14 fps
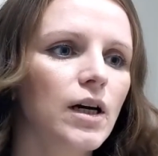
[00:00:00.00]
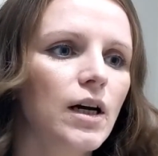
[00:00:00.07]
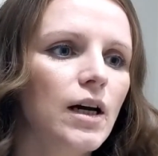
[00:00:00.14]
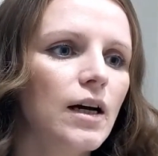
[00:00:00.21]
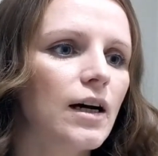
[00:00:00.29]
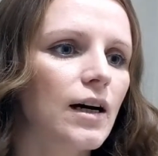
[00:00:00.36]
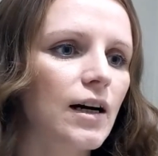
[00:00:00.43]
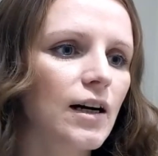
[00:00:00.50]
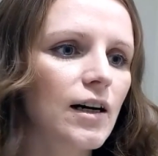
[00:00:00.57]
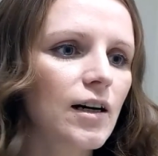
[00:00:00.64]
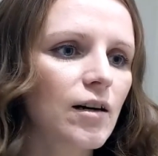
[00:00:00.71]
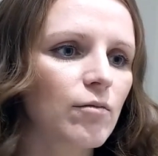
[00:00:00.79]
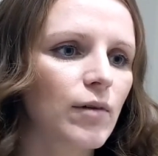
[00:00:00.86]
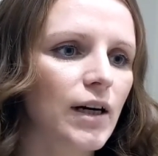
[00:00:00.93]
I
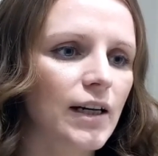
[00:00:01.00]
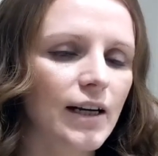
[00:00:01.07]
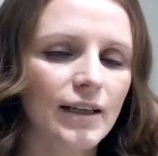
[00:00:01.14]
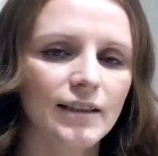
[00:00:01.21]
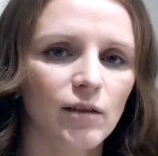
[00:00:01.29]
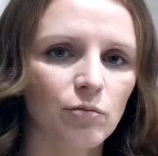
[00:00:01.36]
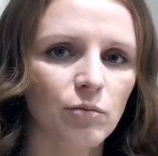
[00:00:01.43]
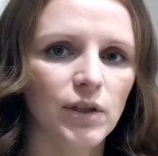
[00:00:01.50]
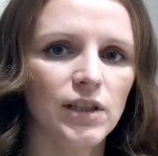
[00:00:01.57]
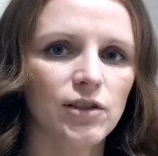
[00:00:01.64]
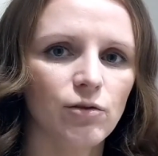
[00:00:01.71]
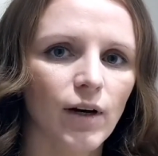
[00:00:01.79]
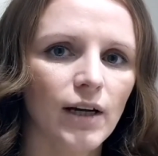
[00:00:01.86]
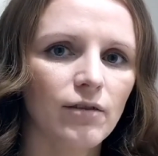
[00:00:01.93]
like that beach
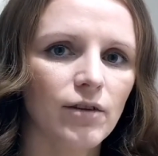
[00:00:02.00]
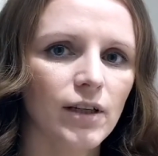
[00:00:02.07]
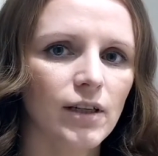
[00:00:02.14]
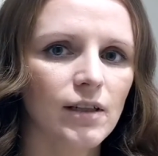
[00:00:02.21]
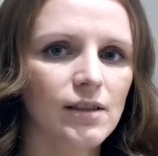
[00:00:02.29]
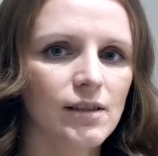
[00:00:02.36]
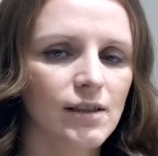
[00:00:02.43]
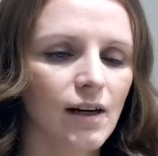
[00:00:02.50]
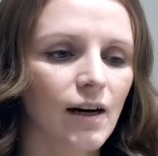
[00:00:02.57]
wavy style,